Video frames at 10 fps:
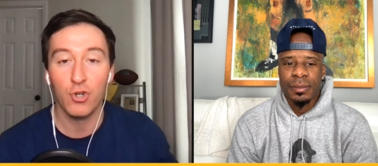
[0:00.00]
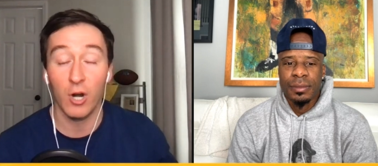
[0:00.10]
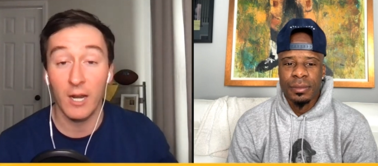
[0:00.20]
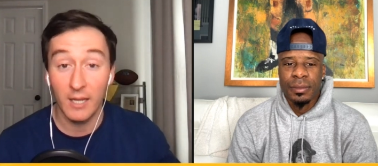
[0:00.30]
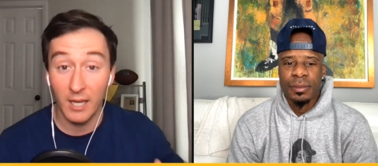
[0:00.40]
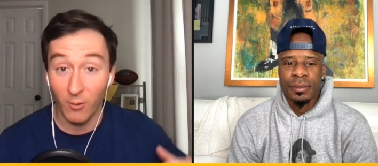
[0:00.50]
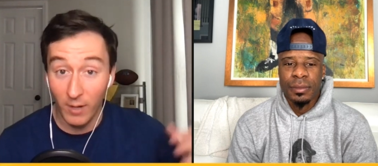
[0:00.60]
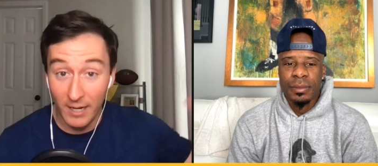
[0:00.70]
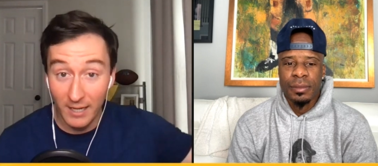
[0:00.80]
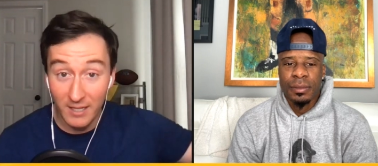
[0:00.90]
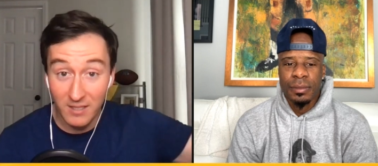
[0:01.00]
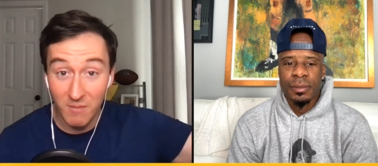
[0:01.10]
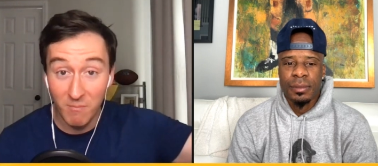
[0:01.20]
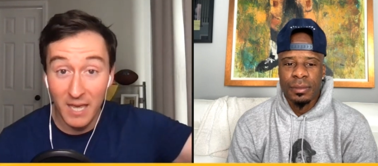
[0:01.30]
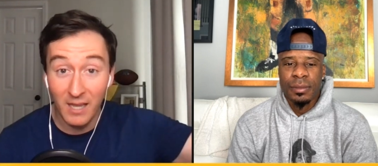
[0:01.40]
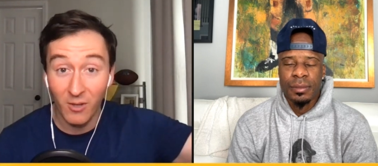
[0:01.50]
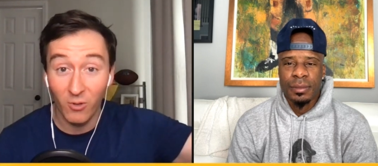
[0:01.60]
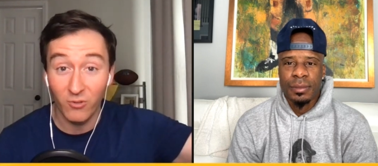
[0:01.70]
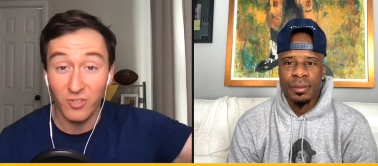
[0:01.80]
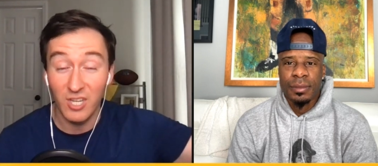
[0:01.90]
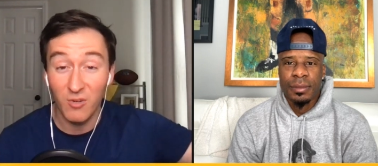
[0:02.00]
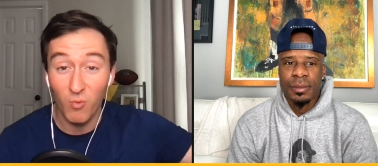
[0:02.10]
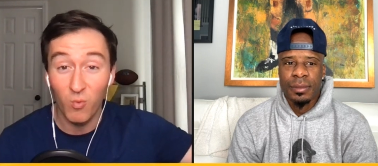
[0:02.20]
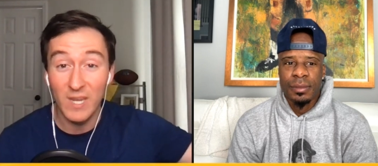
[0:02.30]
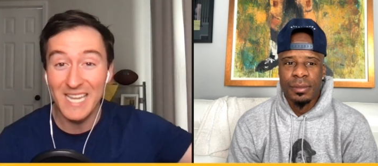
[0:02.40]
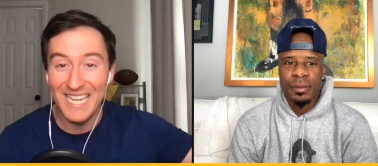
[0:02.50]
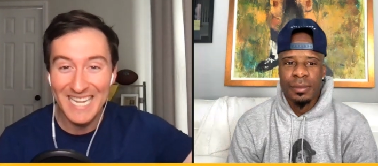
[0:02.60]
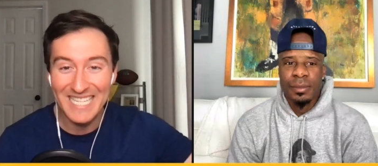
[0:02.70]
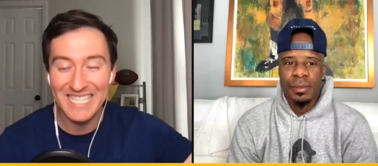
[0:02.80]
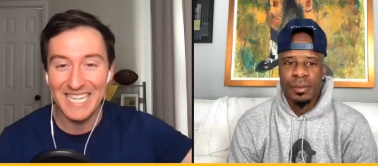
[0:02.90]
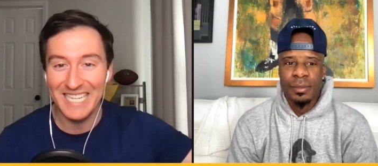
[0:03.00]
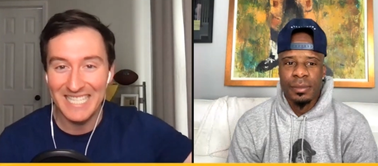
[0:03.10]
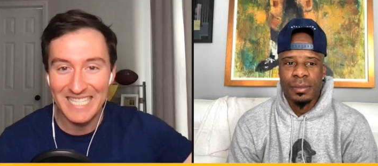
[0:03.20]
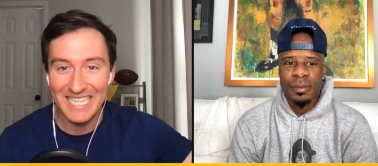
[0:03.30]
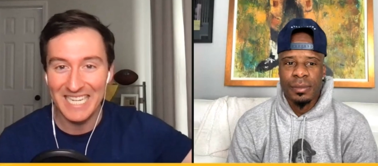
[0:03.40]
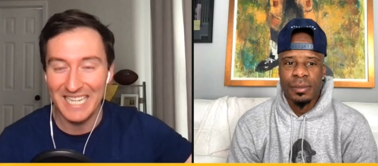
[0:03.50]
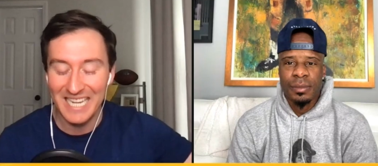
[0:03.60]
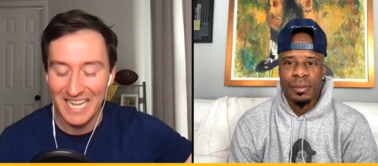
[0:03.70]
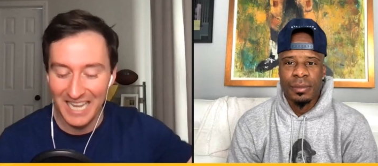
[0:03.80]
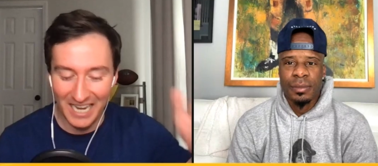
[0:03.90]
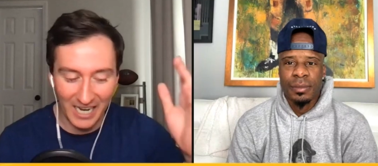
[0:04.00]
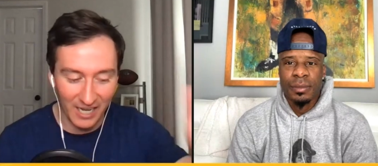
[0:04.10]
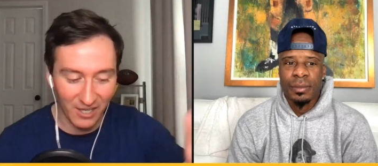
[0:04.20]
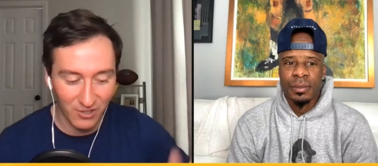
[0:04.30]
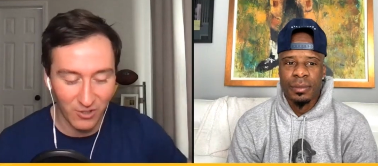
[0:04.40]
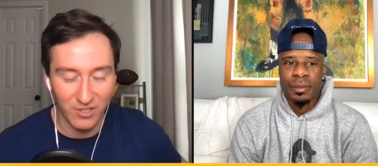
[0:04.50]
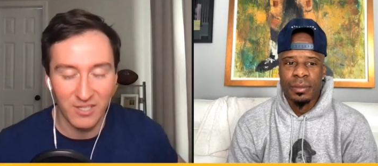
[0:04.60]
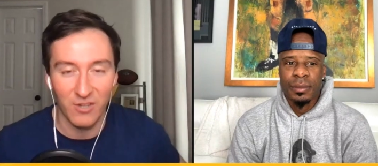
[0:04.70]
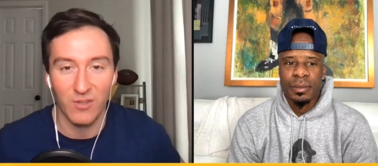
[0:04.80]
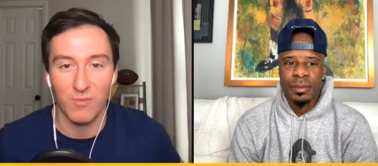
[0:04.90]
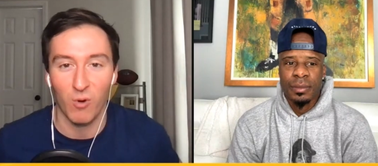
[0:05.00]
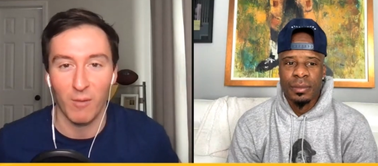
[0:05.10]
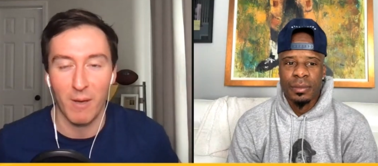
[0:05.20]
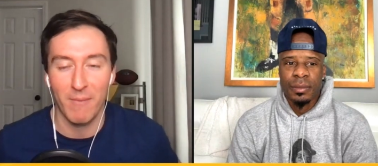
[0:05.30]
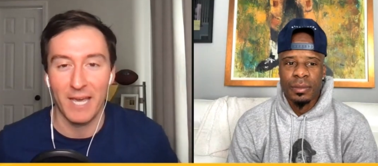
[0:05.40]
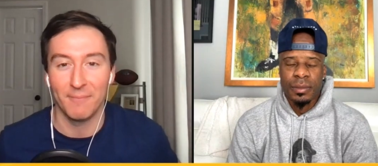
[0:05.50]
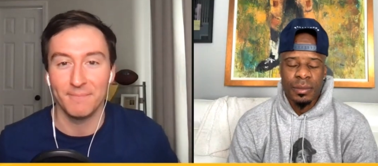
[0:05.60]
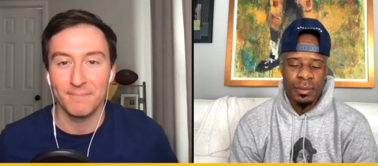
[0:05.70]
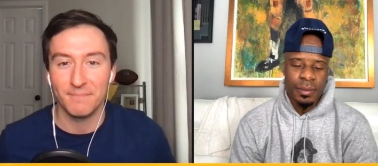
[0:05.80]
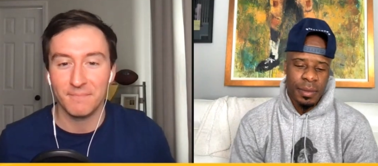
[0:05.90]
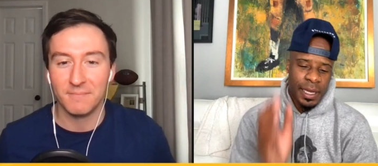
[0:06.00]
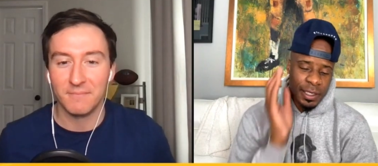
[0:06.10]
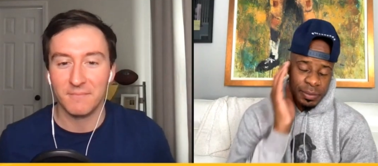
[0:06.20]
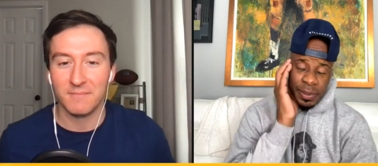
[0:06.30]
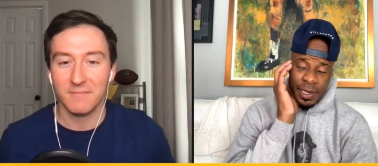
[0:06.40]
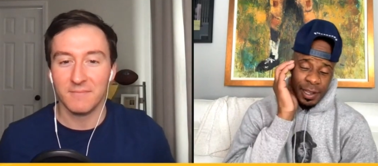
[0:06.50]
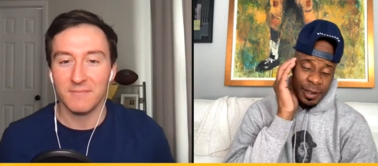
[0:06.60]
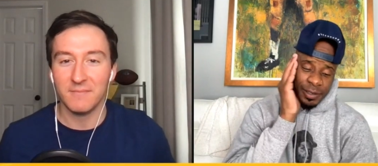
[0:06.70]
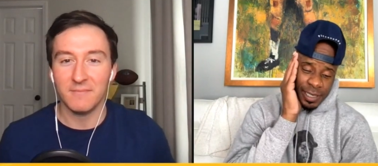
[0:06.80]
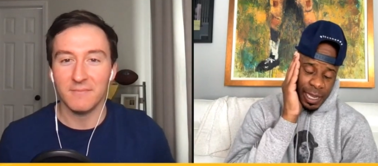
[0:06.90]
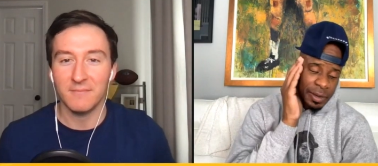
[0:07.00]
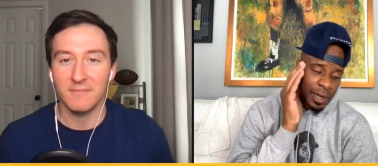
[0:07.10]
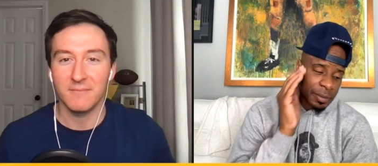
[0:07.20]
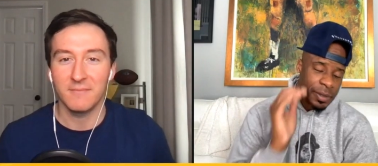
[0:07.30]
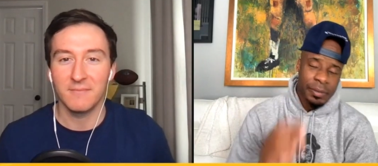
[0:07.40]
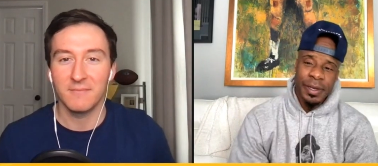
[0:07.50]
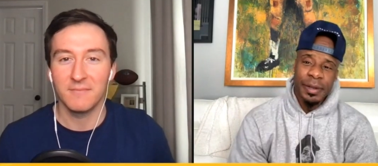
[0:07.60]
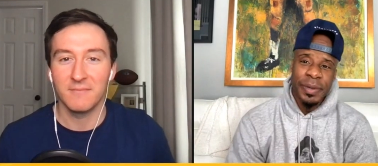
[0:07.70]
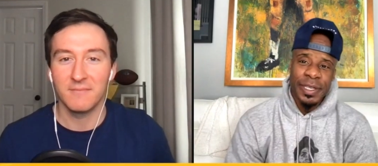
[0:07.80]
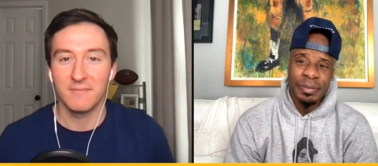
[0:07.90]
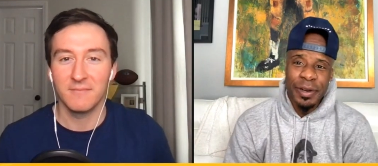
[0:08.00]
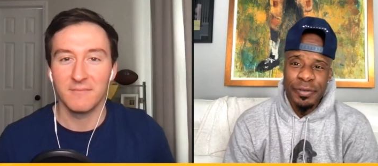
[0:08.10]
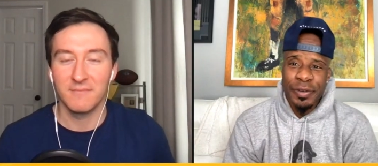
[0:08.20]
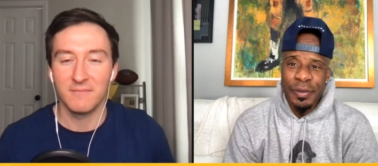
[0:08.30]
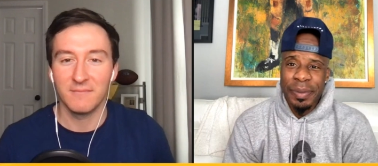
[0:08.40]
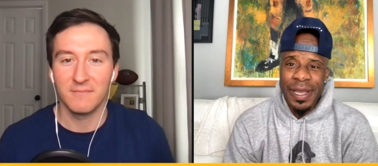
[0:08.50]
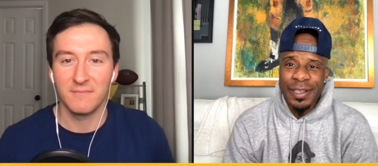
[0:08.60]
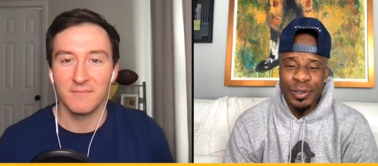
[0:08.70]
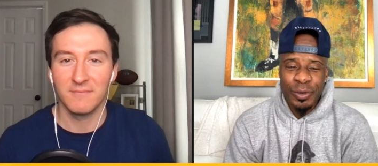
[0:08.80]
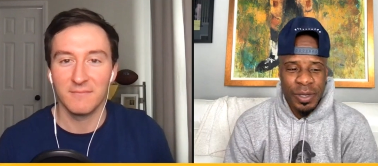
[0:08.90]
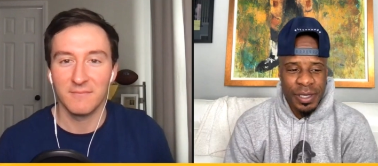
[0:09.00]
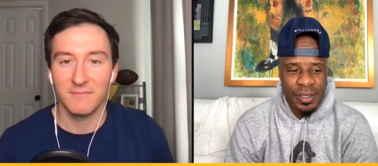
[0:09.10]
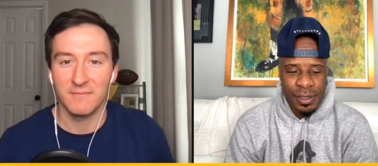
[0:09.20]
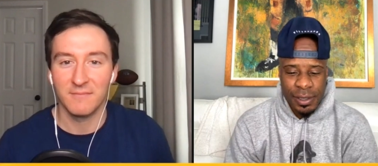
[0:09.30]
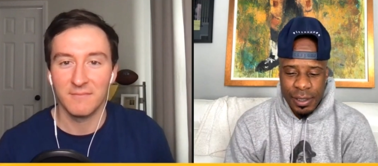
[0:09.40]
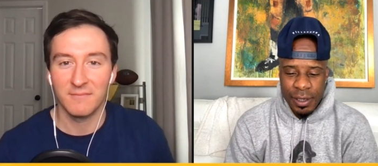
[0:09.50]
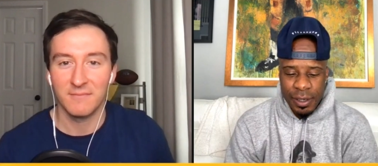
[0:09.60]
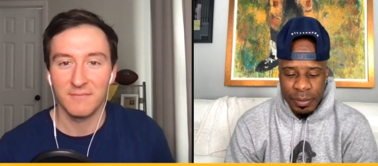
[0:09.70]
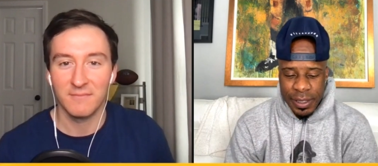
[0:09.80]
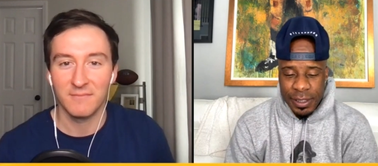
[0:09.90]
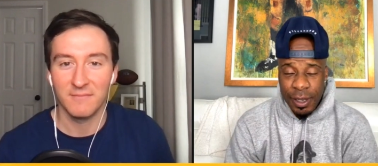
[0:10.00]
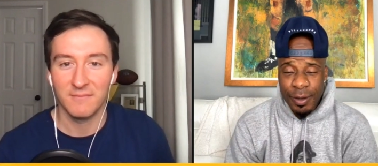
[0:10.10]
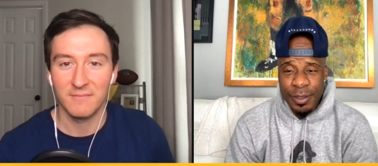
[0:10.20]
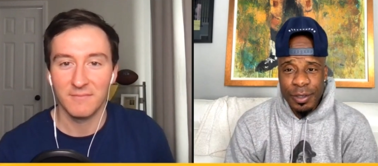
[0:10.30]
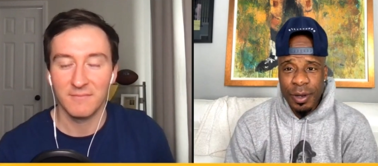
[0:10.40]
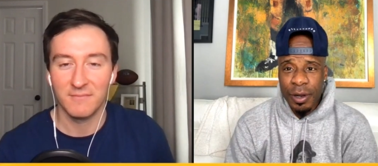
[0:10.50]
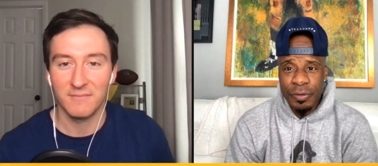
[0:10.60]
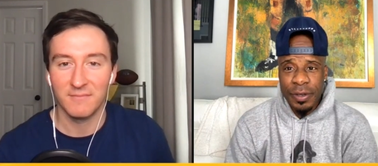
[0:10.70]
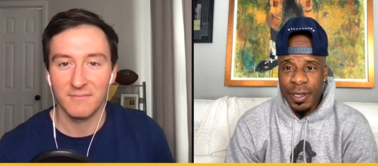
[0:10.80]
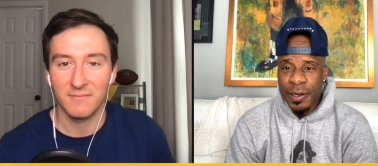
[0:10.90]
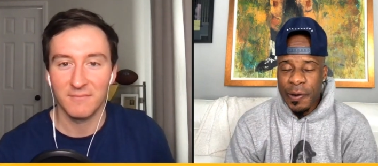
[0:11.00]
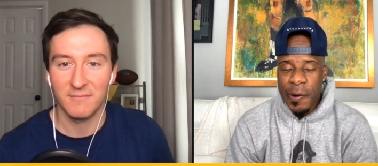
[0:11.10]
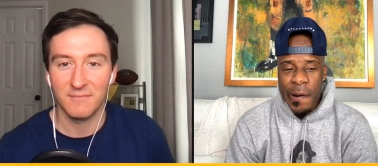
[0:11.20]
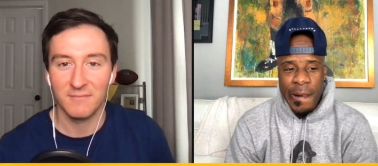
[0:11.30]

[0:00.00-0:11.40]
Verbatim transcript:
Speaker 1: trying to get right against the Bengals in week 16. Ike, it is good to see you this morning, my man.
Speaker 2: Man, it's been a long time coming. Been in Pittsburgh for the past two weeks. Uh, been talking to you off and on